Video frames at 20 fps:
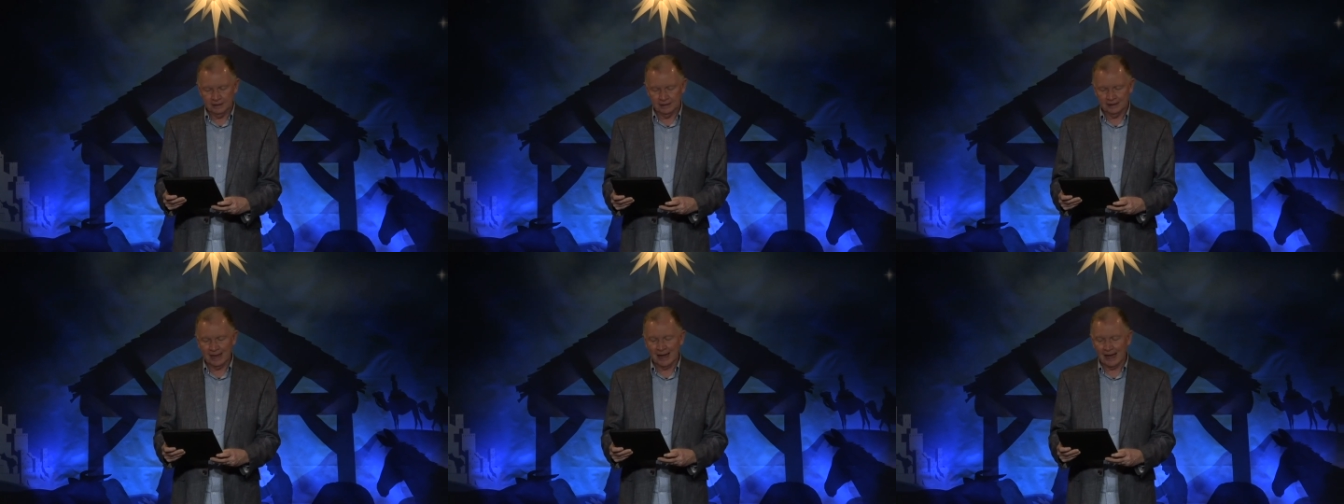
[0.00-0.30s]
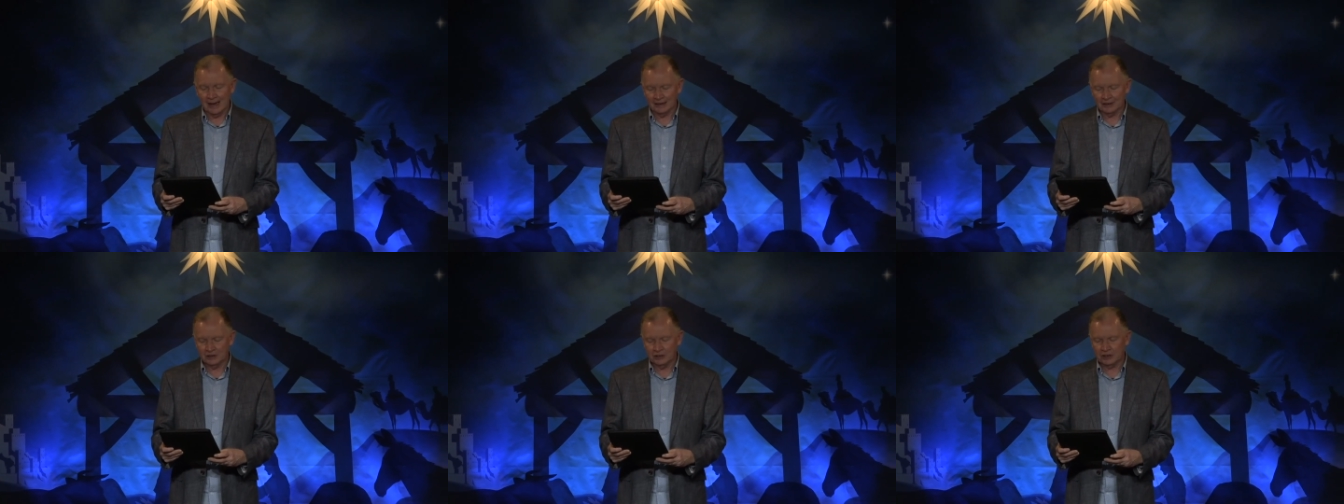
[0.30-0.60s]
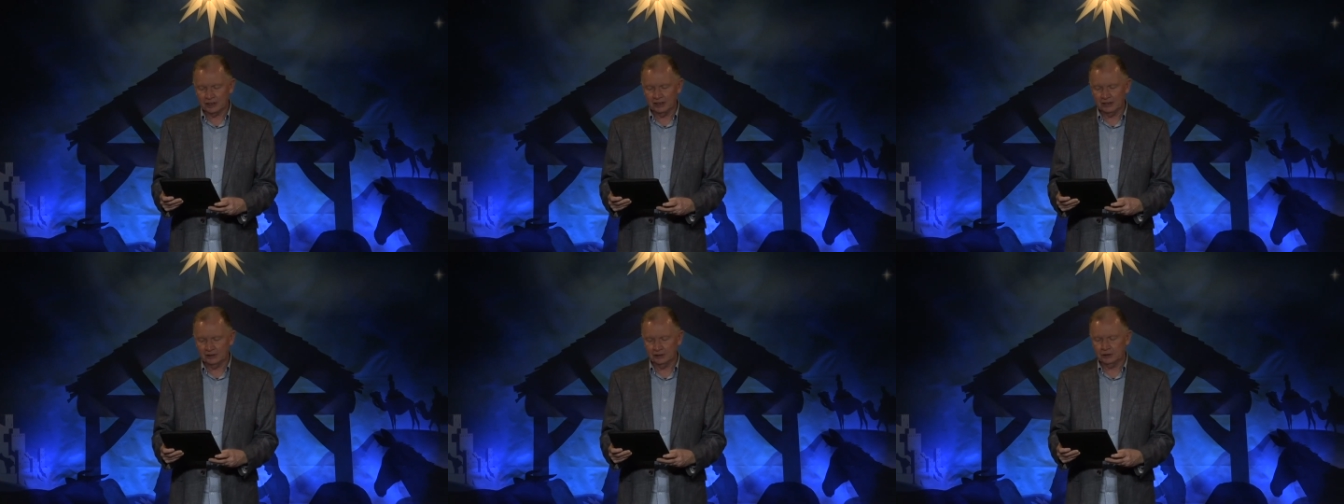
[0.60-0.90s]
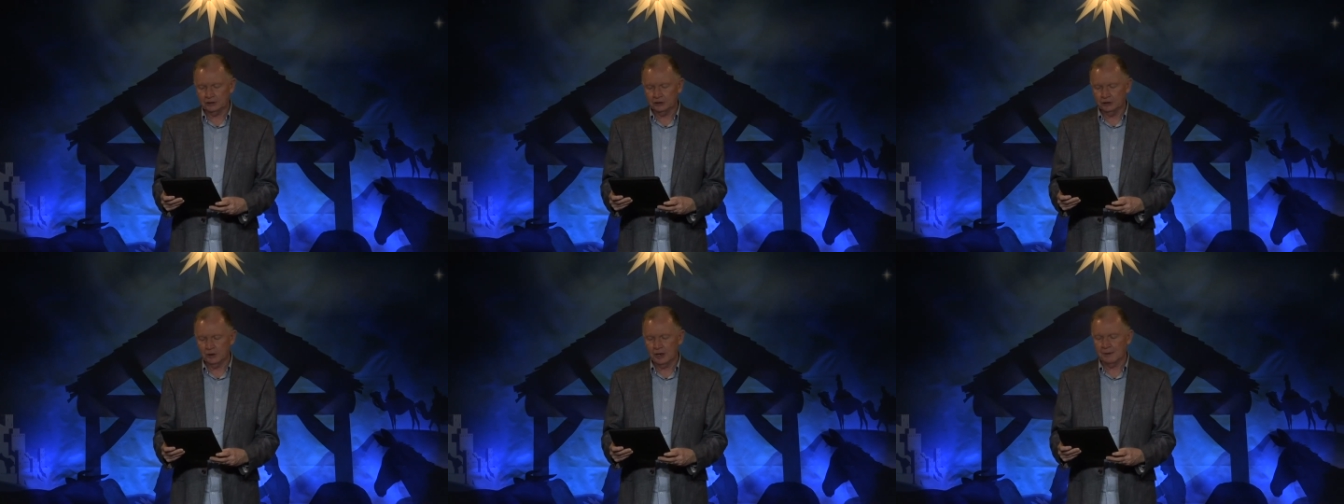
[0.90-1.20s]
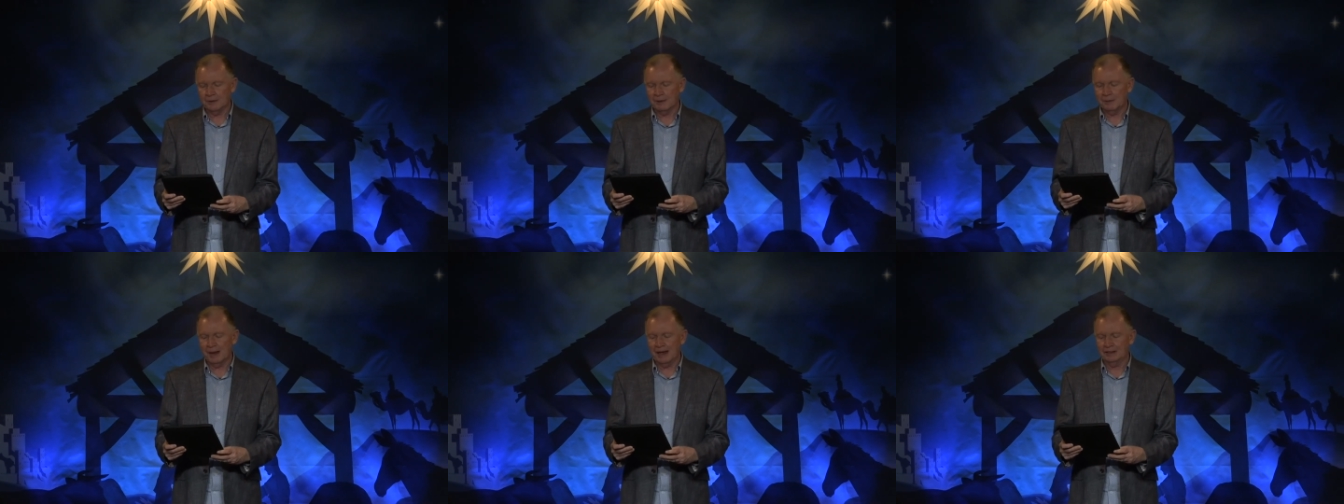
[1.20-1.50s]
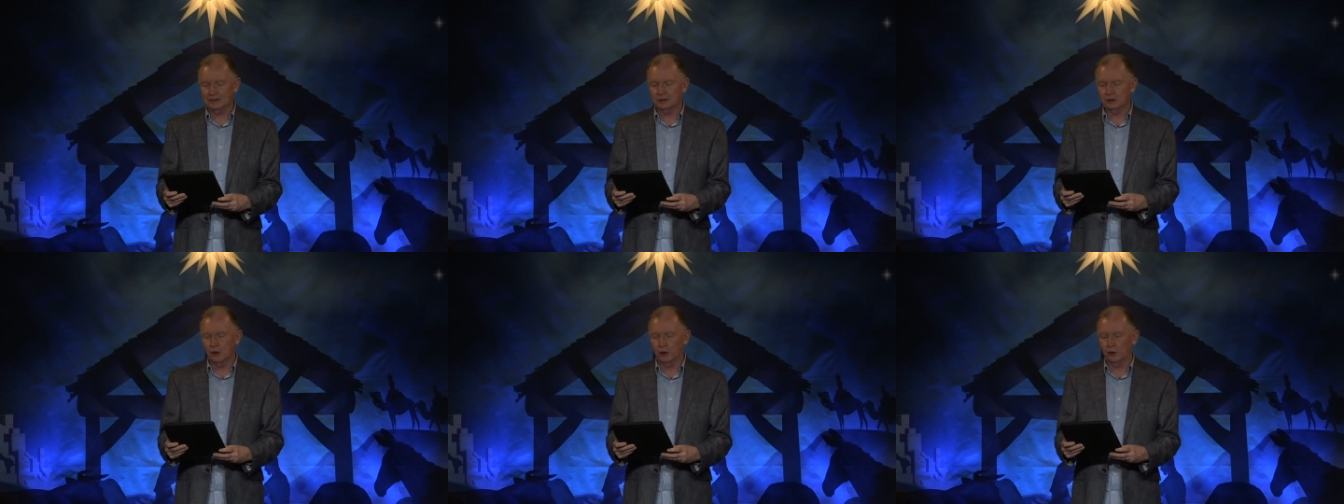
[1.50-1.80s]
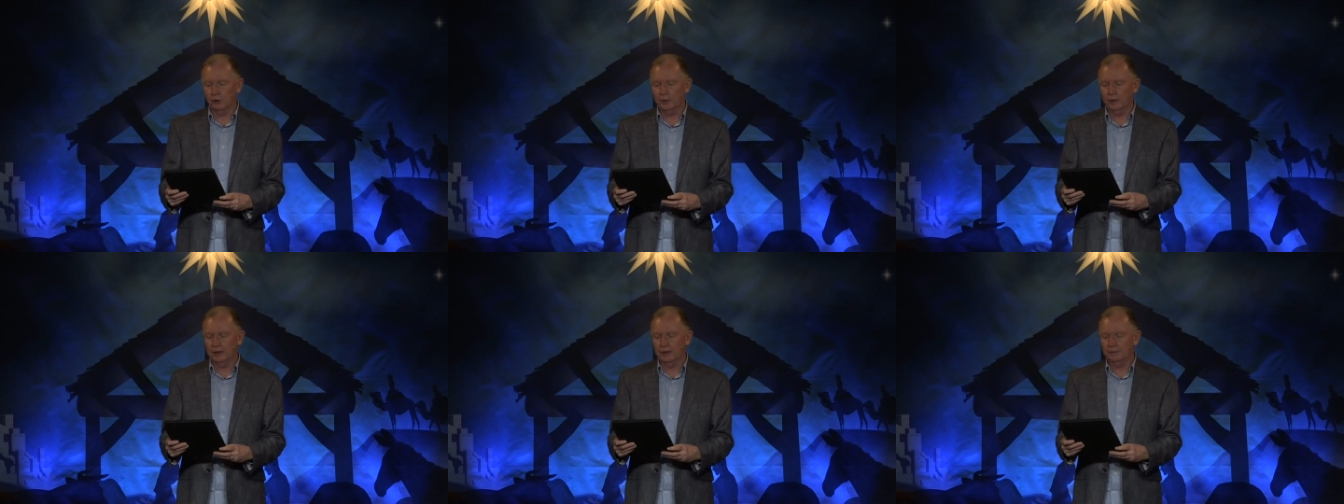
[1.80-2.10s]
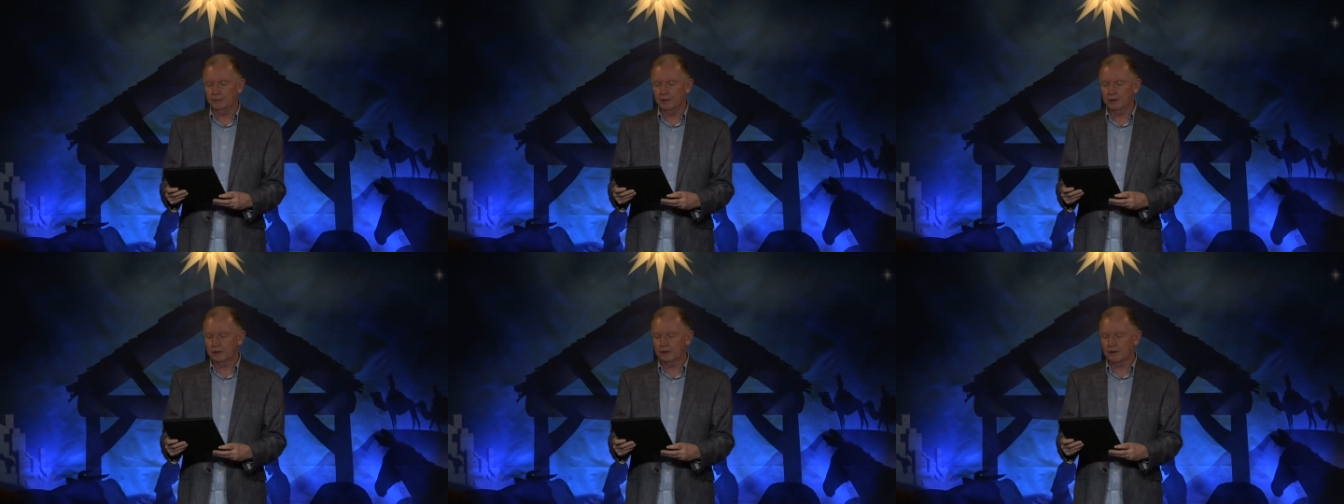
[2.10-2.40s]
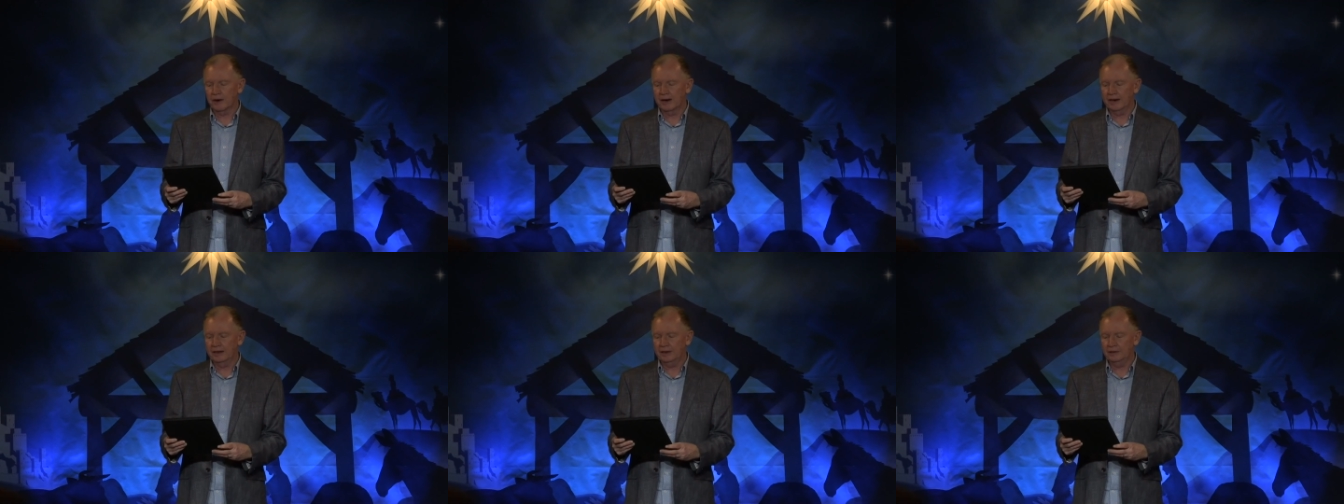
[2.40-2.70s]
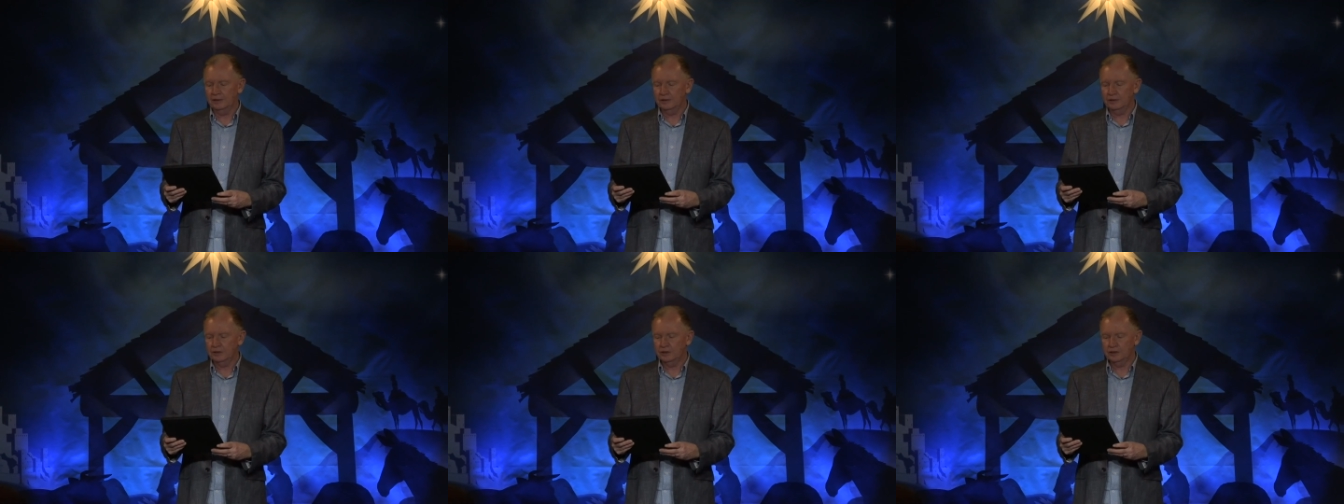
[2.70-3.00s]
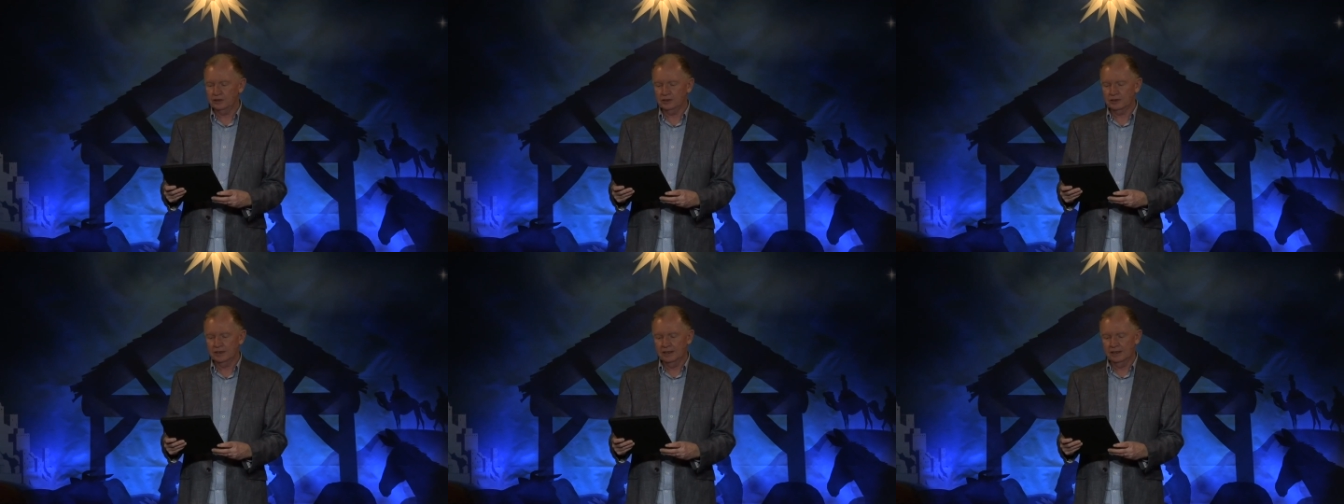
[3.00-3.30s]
God is saying to you, I'm about to open up your graves.